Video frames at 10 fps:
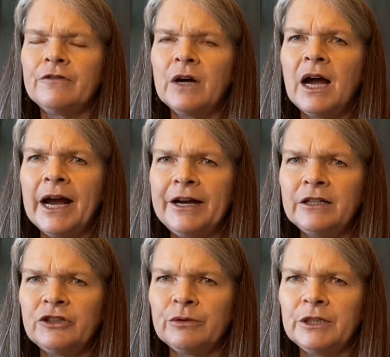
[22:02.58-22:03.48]
for higher
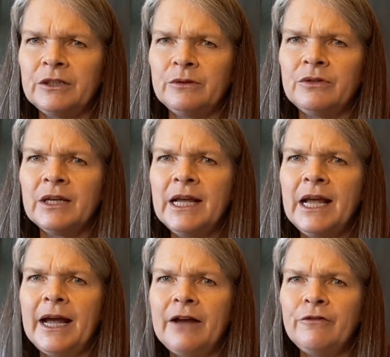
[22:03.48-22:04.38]
truth
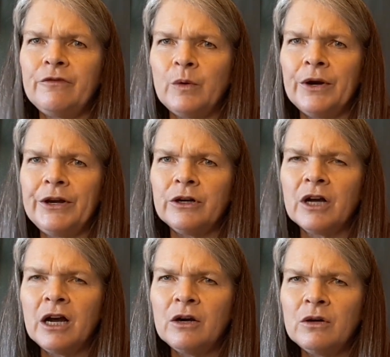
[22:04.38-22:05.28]
and for your
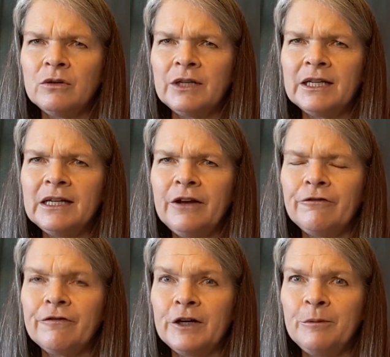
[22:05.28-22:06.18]
own
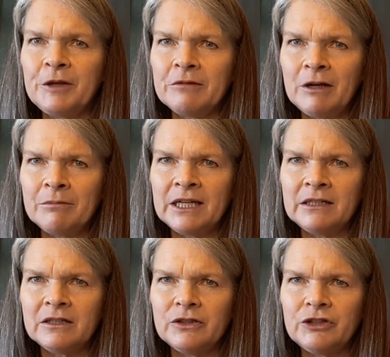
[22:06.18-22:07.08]
firm
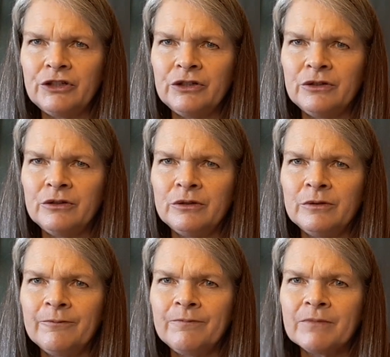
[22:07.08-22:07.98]
commitment to
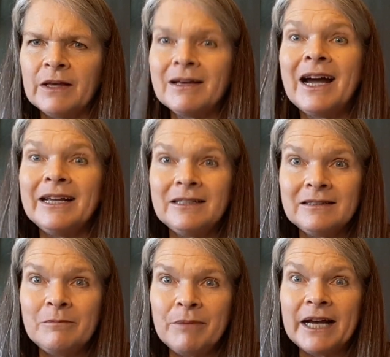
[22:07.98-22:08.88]
the
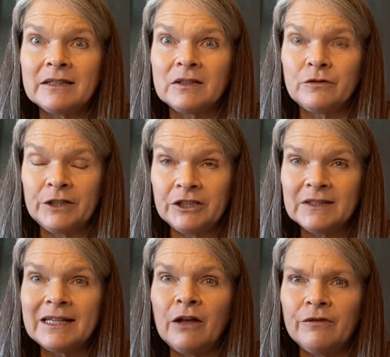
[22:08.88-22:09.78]
highest and best for
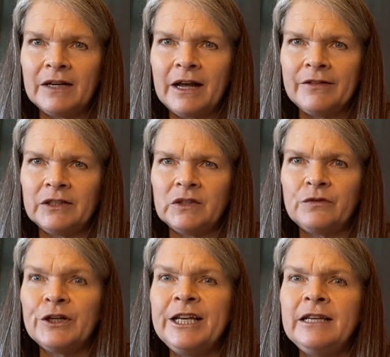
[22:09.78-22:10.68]
yourself and others,
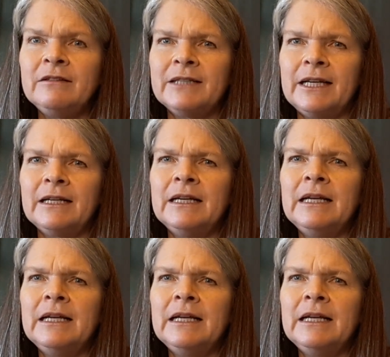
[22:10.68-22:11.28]
for healing.